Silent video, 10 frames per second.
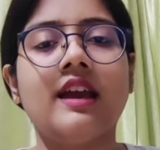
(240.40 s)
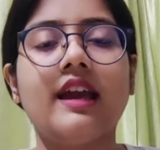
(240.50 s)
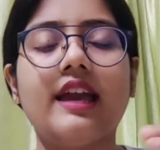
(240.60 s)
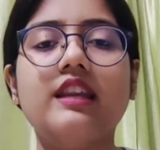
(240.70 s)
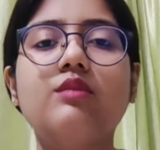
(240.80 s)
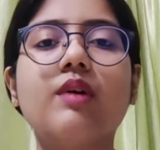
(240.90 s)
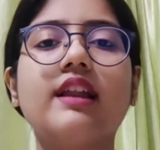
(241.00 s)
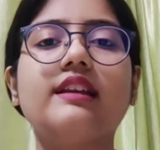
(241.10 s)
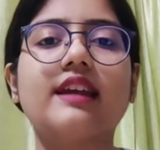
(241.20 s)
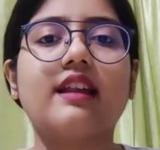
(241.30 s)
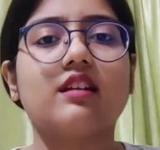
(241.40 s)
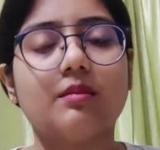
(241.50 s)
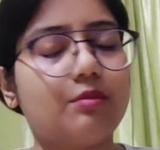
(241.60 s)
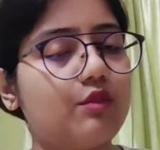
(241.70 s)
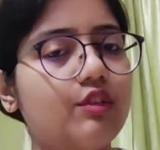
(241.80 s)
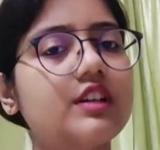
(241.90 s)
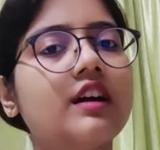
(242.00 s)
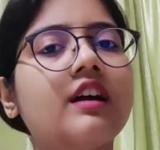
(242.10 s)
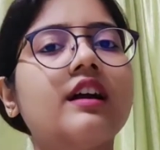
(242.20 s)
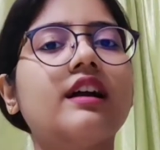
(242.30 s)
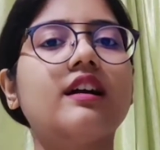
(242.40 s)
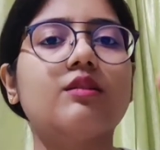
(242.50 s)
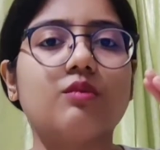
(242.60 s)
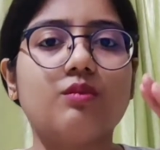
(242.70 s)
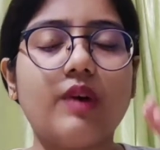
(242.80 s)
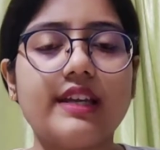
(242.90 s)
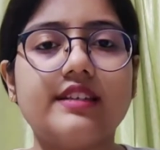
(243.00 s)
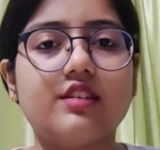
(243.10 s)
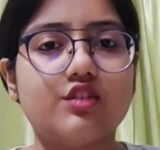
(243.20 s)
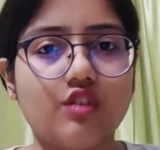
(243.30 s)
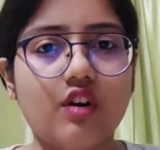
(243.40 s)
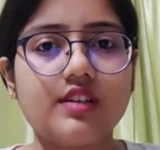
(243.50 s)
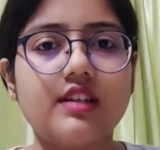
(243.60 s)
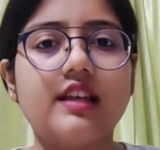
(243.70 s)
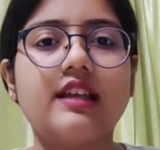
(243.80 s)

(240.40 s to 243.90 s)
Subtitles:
Anyone can upload YT short